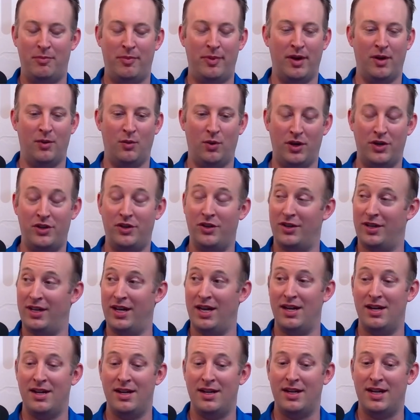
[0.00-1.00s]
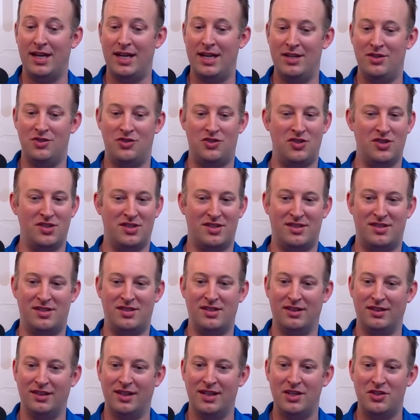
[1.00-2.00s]
But what you're getting is just
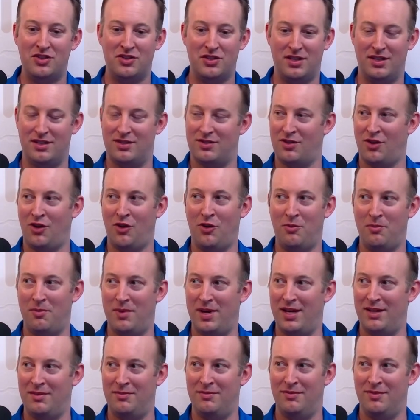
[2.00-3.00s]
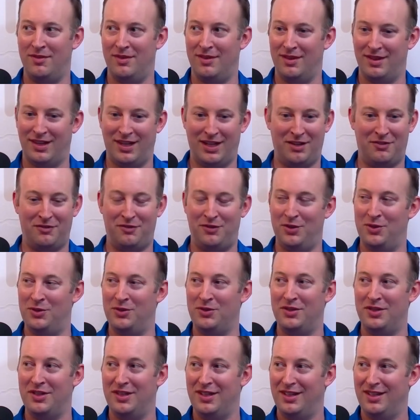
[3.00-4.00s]
delicious homemade
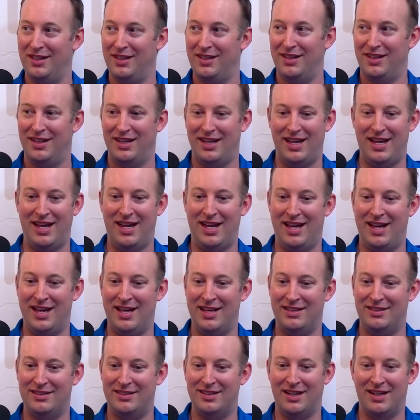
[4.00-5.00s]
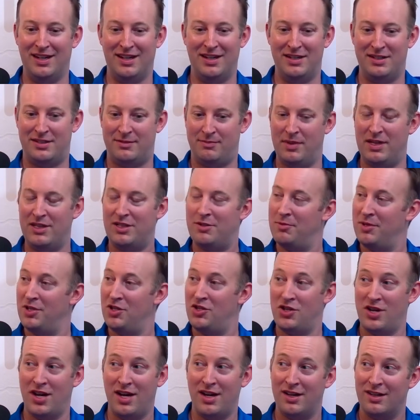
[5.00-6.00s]
food. And it's meant to be
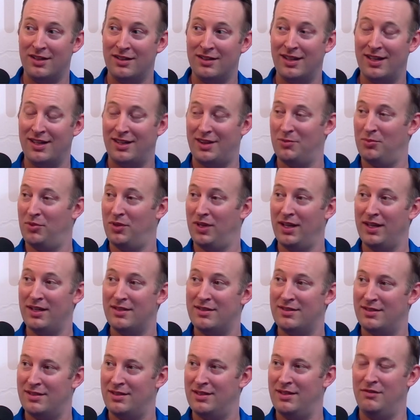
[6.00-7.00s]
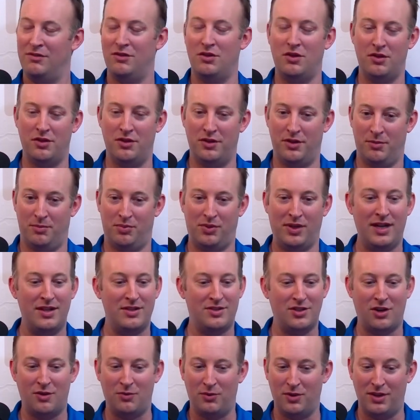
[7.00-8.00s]
shared, the plates. Even though the plates
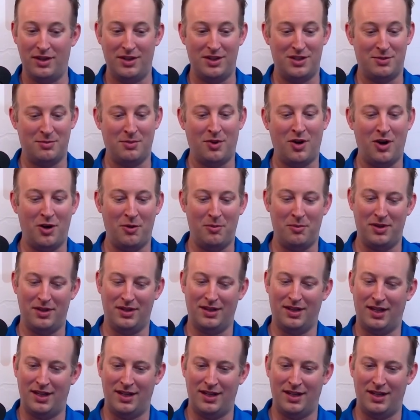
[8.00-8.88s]
aren't really small, but